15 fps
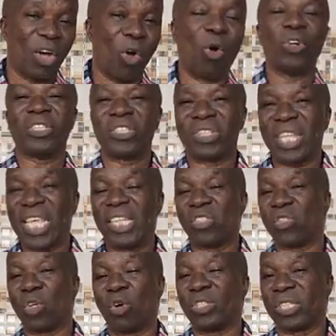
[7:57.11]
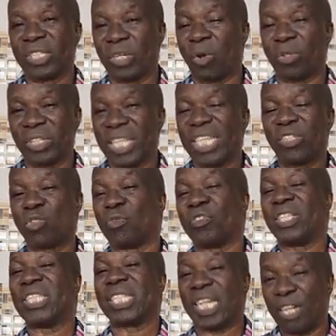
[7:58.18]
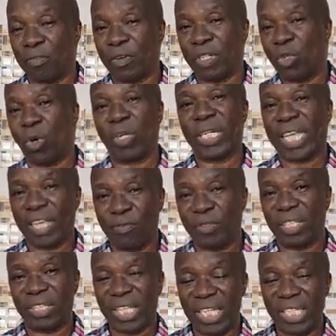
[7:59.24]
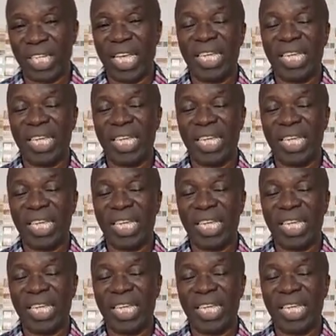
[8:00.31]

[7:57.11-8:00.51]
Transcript: on things of eternal value, on heavenly things,